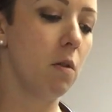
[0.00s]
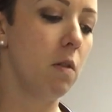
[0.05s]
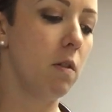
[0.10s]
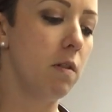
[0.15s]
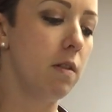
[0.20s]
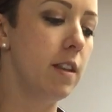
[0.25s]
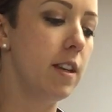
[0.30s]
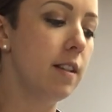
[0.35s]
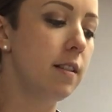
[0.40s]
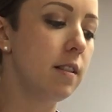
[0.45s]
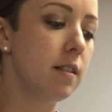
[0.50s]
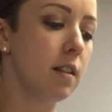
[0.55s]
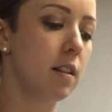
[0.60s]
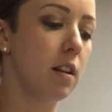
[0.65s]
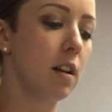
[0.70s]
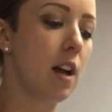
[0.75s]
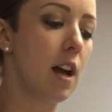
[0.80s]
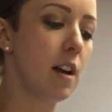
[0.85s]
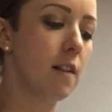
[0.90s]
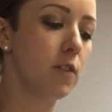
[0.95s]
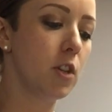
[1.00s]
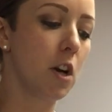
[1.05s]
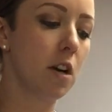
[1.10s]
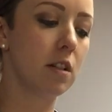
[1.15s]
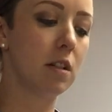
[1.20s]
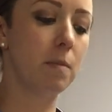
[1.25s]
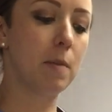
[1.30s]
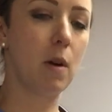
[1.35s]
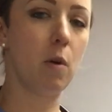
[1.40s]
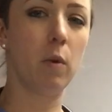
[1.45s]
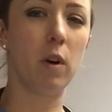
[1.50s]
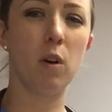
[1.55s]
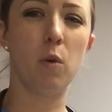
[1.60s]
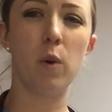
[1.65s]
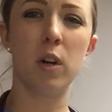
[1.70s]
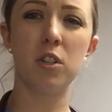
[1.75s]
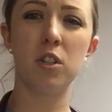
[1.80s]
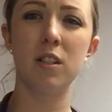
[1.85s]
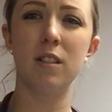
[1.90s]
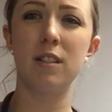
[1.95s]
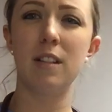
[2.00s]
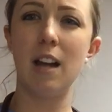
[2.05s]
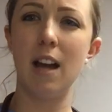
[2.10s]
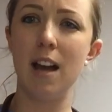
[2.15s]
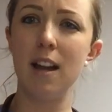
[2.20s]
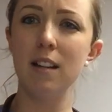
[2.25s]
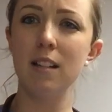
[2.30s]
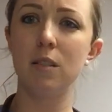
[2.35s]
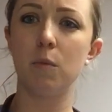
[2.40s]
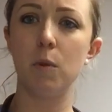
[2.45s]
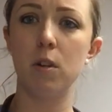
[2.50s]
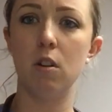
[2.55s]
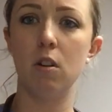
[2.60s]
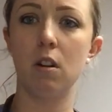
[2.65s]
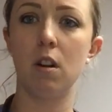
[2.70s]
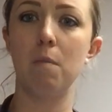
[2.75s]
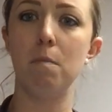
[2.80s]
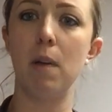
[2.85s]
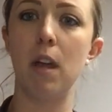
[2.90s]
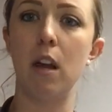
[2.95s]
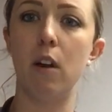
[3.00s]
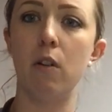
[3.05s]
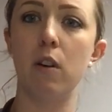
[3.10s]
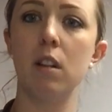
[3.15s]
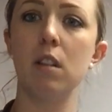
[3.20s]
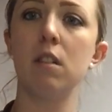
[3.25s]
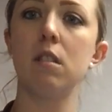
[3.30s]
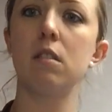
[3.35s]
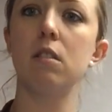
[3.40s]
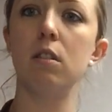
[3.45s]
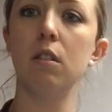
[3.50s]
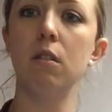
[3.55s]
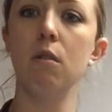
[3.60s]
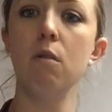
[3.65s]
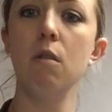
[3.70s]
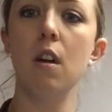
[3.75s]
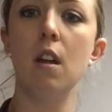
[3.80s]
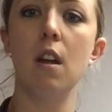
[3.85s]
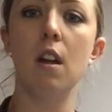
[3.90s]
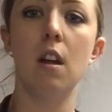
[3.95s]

This kind of talks about what questions to ask when you're comparing the two,